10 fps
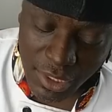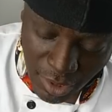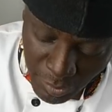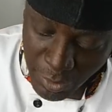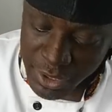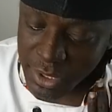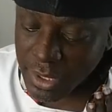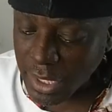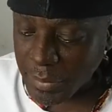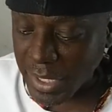Tell me what you
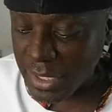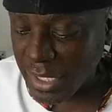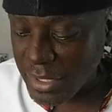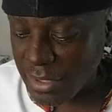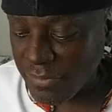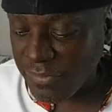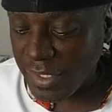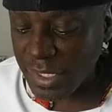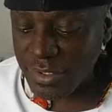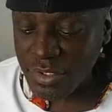think about that
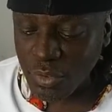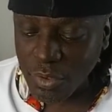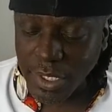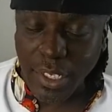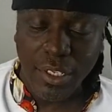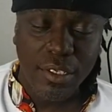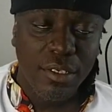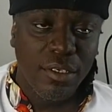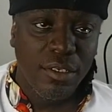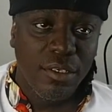funny story.
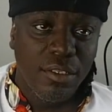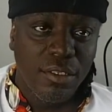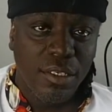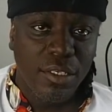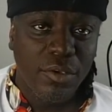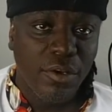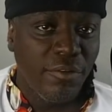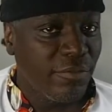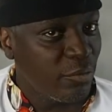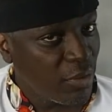Thank you
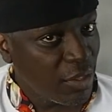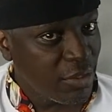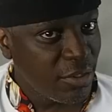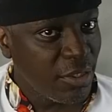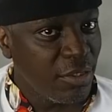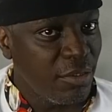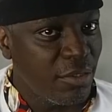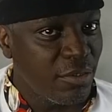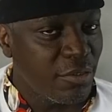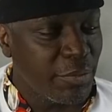all for watching.
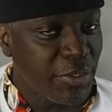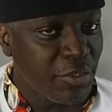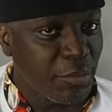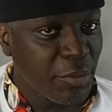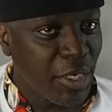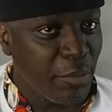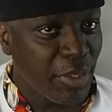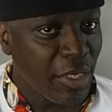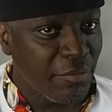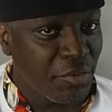This has been the
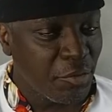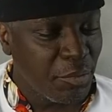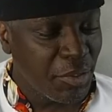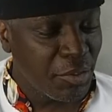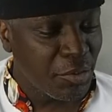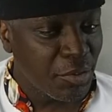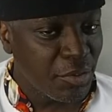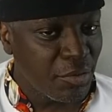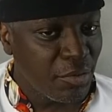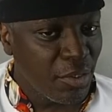Shakaama Live Show. Make sure
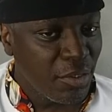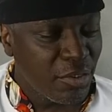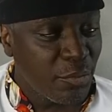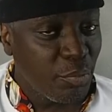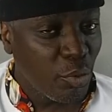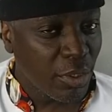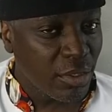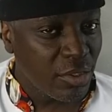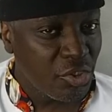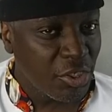to
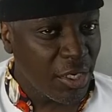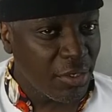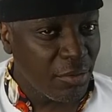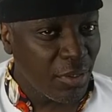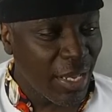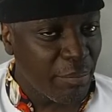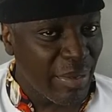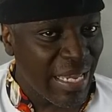support the channel at